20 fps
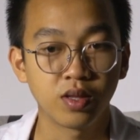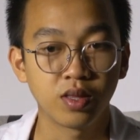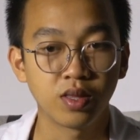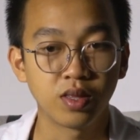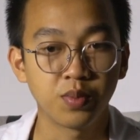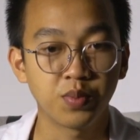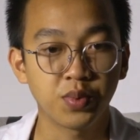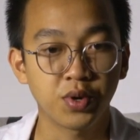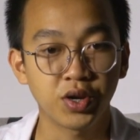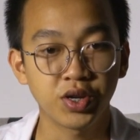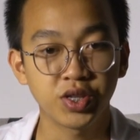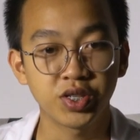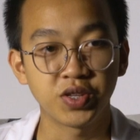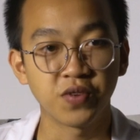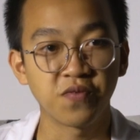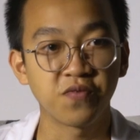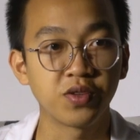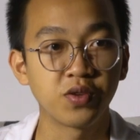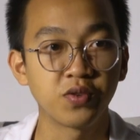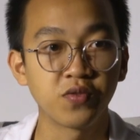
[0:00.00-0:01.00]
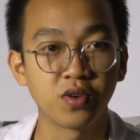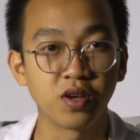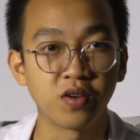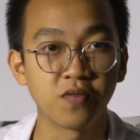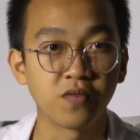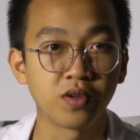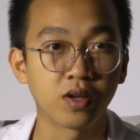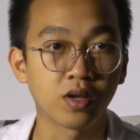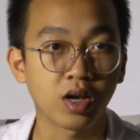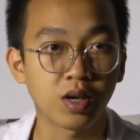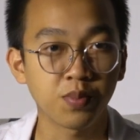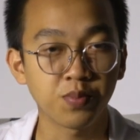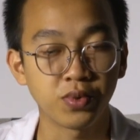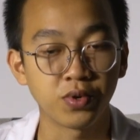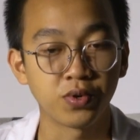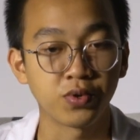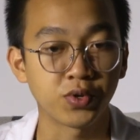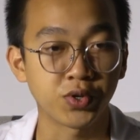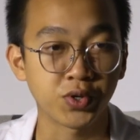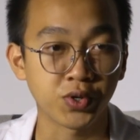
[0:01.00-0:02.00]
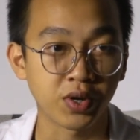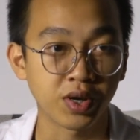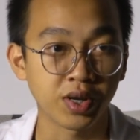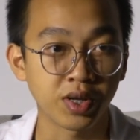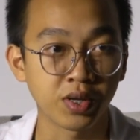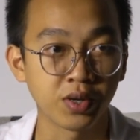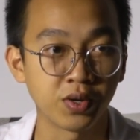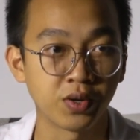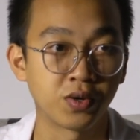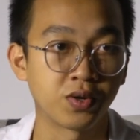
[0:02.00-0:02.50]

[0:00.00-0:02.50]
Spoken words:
the point of view of a couple trying,